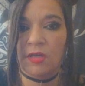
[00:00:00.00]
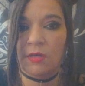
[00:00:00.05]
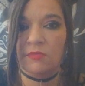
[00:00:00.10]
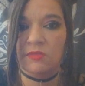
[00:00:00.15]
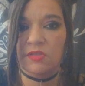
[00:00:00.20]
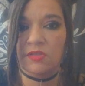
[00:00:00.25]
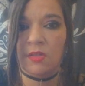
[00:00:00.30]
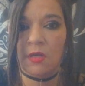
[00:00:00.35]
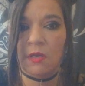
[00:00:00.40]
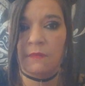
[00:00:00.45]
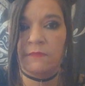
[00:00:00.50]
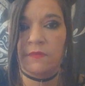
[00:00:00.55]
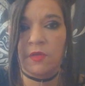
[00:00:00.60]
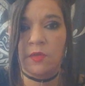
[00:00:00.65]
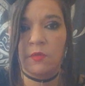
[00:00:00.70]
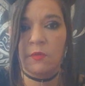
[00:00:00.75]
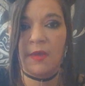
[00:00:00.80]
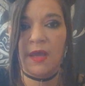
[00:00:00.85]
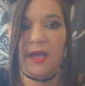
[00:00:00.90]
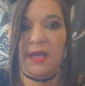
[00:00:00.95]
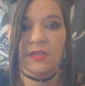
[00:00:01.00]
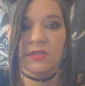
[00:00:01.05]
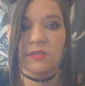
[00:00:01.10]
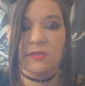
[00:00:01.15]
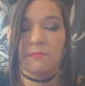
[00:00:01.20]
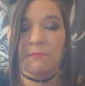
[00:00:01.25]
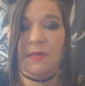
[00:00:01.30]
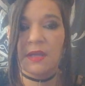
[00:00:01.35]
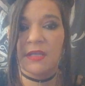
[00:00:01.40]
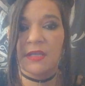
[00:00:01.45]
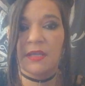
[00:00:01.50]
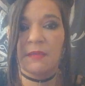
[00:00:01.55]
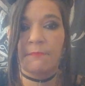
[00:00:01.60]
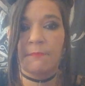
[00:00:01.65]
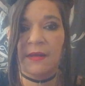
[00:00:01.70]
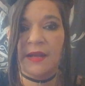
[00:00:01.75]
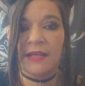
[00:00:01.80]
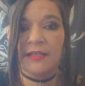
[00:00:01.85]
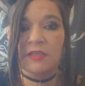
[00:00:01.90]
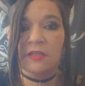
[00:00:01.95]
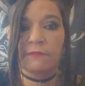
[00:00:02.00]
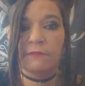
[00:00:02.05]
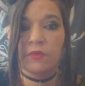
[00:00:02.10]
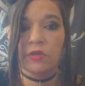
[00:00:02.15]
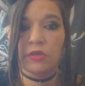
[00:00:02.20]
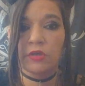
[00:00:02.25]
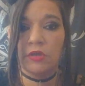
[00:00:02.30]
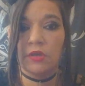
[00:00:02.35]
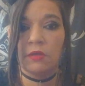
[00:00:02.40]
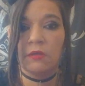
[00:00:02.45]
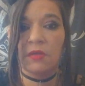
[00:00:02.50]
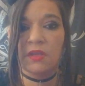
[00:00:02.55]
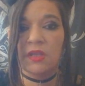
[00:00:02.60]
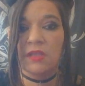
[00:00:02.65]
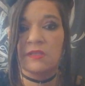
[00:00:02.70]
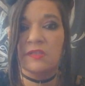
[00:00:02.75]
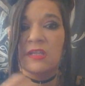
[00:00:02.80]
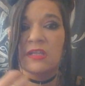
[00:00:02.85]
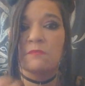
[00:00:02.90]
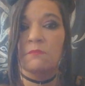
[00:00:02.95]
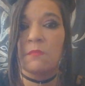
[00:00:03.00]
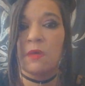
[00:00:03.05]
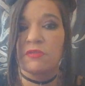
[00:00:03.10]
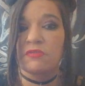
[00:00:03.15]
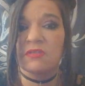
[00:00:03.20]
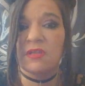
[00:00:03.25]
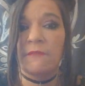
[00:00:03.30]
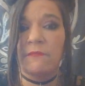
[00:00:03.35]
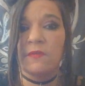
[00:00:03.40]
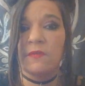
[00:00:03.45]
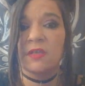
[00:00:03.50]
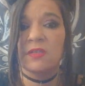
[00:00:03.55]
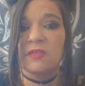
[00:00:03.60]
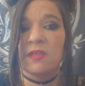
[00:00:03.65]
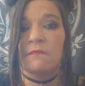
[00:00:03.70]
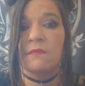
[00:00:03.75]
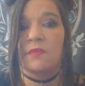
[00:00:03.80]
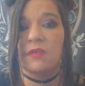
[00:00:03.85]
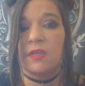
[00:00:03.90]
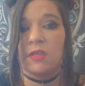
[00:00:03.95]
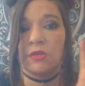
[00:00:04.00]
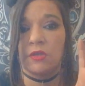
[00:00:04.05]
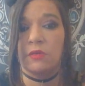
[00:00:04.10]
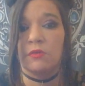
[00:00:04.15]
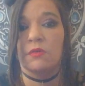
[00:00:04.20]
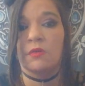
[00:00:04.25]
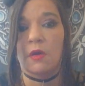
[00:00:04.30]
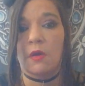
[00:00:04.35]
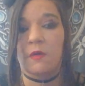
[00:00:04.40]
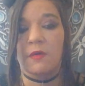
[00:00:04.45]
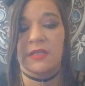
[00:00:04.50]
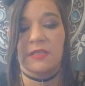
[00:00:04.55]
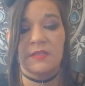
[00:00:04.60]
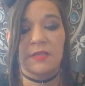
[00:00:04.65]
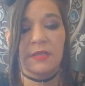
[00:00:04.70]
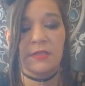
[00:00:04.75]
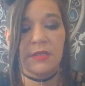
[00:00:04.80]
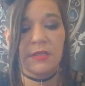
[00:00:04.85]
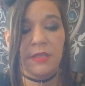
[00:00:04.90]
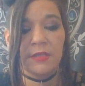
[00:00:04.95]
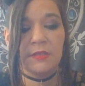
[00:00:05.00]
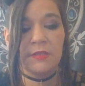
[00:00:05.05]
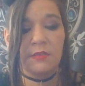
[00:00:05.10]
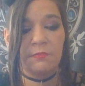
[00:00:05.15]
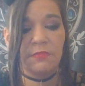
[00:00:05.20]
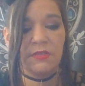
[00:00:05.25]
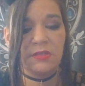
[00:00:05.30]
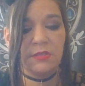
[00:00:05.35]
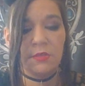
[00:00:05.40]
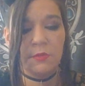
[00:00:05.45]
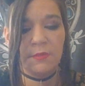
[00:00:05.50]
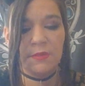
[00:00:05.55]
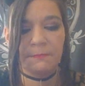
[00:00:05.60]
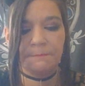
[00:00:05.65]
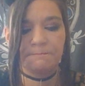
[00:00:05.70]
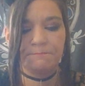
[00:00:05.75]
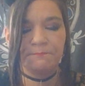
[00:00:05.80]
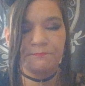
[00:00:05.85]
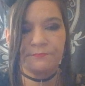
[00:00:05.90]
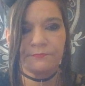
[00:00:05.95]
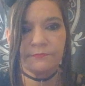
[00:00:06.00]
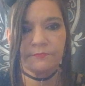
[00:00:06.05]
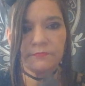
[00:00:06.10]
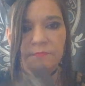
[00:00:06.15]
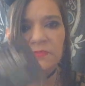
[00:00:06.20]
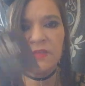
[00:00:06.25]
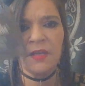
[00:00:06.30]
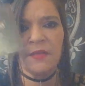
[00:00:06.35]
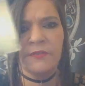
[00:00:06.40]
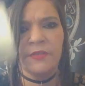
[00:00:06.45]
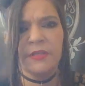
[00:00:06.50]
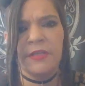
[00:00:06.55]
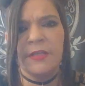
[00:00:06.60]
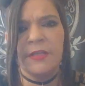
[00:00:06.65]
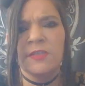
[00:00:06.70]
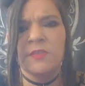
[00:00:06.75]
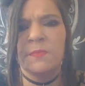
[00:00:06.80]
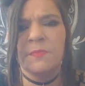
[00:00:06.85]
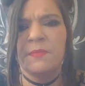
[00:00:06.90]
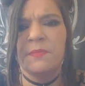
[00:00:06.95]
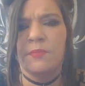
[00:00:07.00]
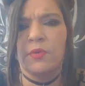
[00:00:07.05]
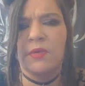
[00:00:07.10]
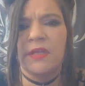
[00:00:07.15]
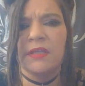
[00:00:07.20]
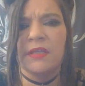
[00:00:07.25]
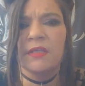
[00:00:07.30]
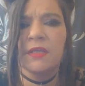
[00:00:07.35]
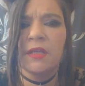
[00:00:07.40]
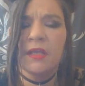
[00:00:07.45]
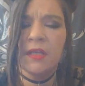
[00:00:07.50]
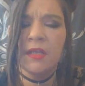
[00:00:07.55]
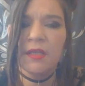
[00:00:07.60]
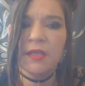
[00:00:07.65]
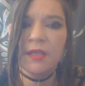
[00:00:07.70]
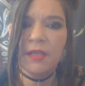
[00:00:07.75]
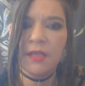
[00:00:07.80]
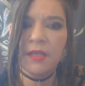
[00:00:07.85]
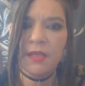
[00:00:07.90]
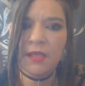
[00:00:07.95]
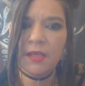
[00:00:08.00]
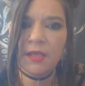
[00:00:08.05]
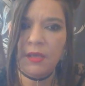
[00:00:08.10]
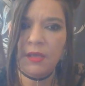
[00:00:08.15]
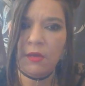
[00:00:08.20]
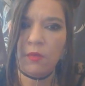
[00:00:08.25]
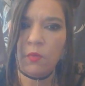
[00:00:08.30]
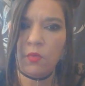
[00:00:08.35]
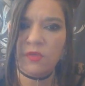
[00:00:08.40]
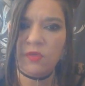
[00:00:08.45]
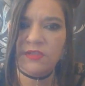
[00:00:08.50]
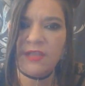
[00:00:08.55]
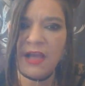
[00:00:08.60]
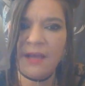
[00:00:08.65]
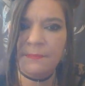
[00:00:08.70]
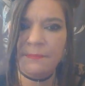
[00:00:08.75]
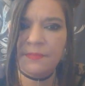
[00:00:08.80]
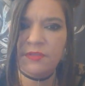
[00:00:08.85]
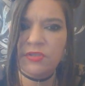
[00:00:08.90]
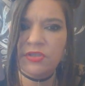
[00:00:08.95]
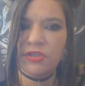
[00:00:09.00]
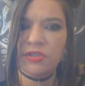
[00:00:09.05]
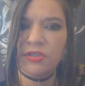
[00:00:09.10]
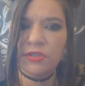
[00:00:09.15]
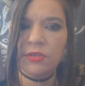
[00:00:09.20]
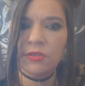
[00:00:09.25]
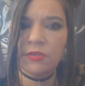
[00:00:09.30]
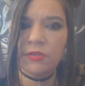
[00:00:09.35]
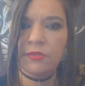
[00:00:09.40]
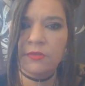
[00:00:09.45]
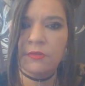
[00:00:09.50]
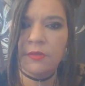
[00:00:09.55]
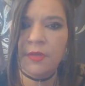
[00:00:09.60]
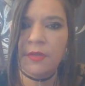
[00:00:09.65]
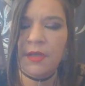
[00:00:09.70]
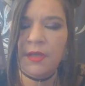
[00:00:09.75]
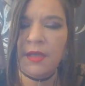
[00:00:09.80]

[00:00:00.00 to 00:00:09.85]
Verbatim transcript: don't serve you and making place for the new things, is most definitely something that you guys need to be doing. You need to be putting what's happened to you